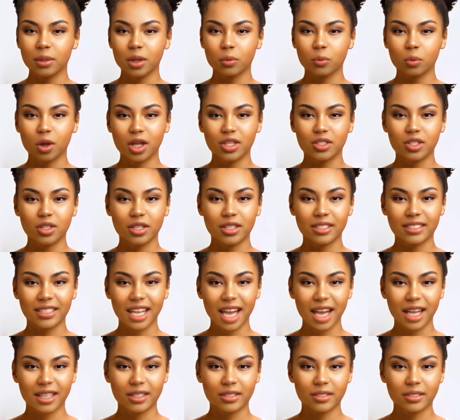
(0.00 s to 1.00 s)
by watching his
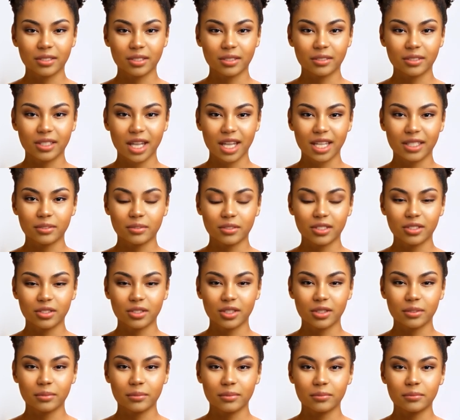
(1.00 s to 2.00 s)
idols on
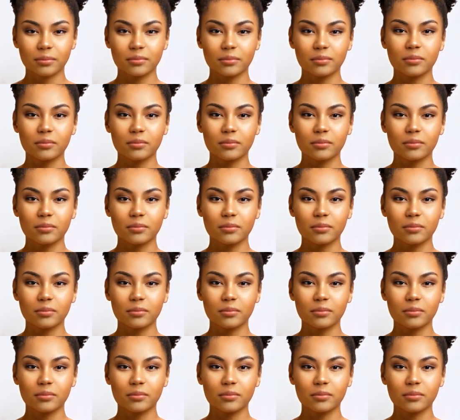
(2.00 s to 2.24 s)
television.